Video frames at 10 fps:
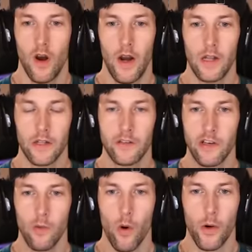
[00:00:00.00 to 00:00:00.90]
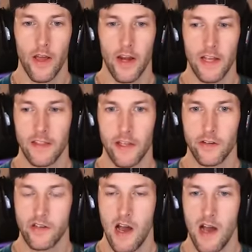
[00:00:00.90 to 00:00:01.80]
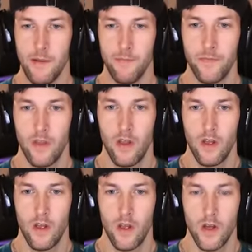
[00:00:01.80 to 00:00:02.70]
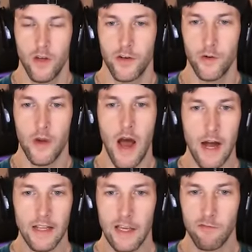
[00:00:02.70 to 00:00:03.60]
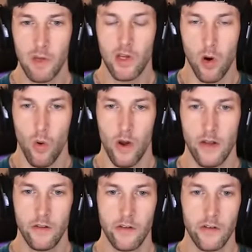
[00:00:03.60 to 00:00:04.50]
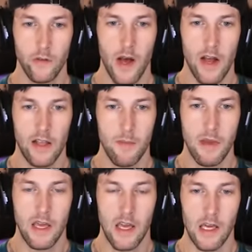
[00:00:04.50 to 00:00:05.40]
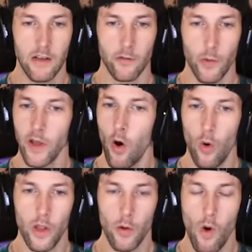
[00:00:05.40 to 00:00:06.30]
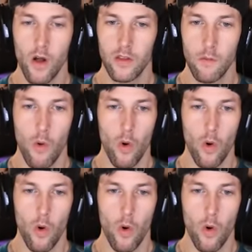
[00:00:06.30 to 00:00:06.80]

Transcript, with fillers: All right, let's see what we're going to get this time. Do not give me coins and do not give me keys. We only want the